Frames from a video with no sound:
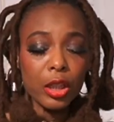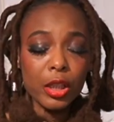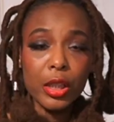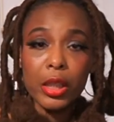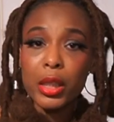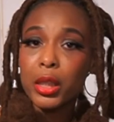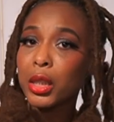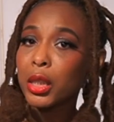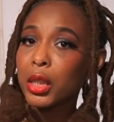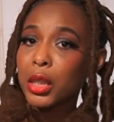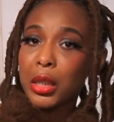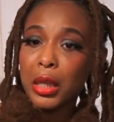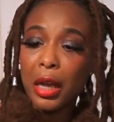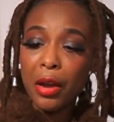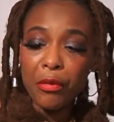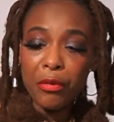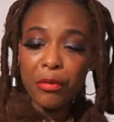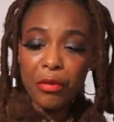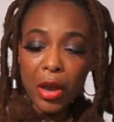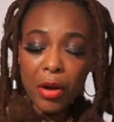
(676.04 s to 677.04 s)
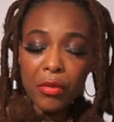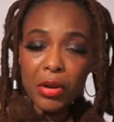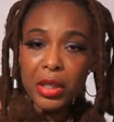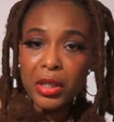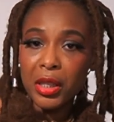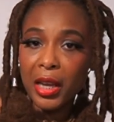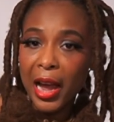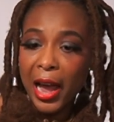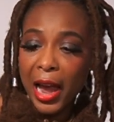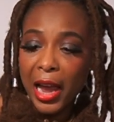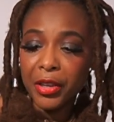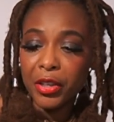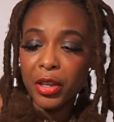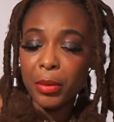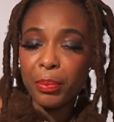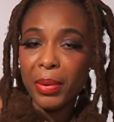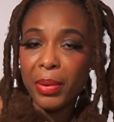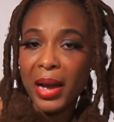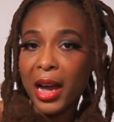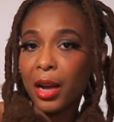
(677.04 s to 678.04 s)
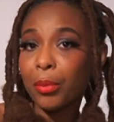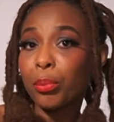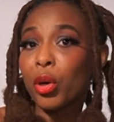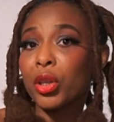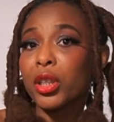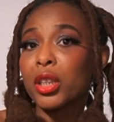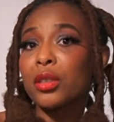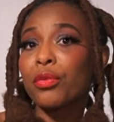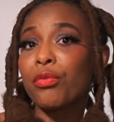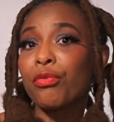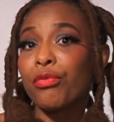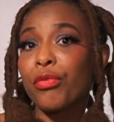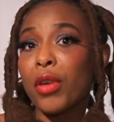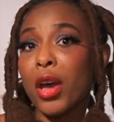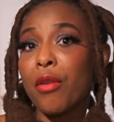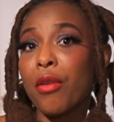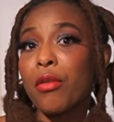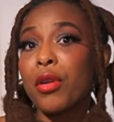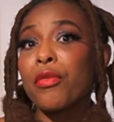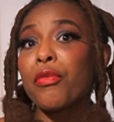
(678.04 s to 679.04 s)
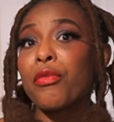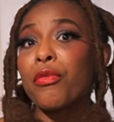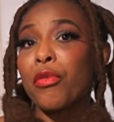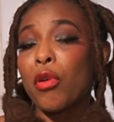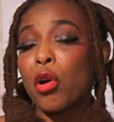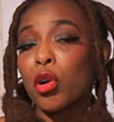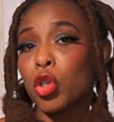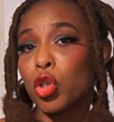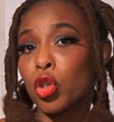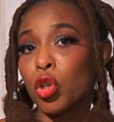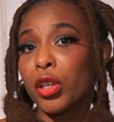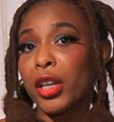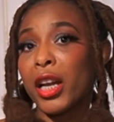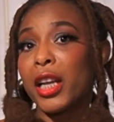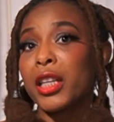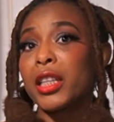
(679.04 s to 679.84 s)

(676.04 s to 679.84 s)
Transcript: This is a very tiny bag, but it's very functional.